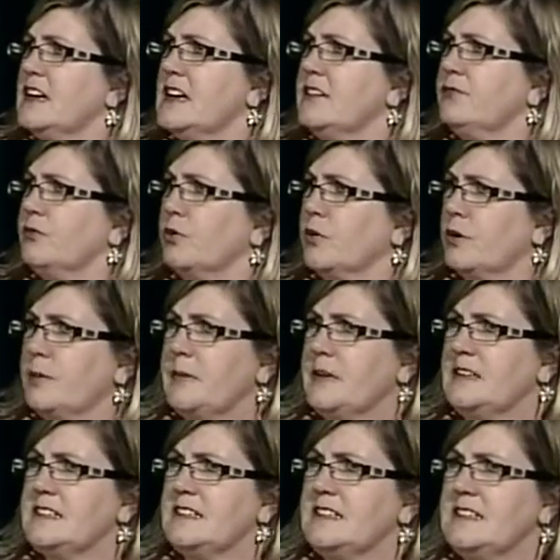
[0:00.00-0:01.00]
for
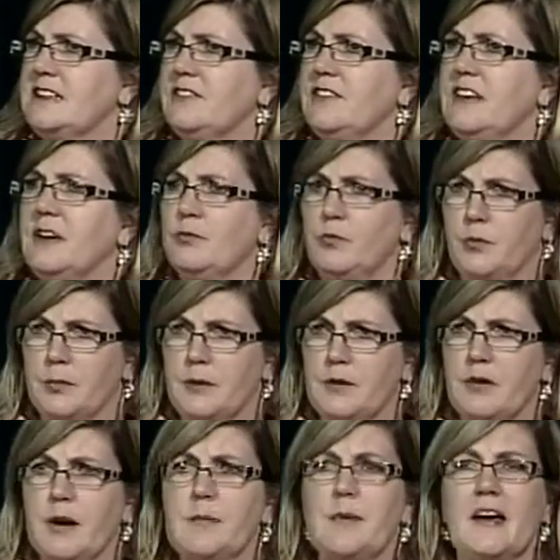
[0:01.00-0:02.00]
BCTV, and we'll be
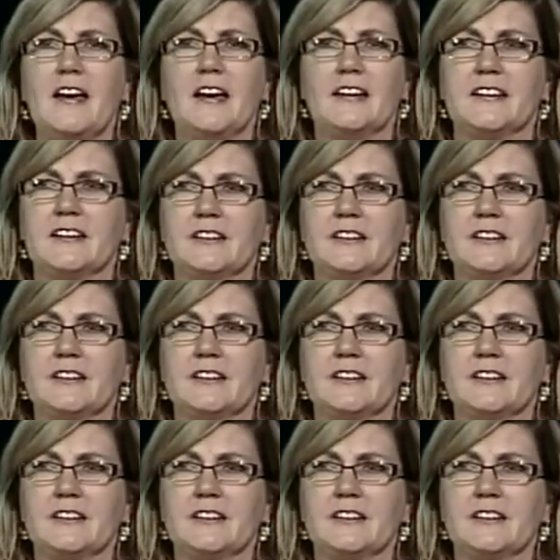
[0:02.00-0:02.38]
right back.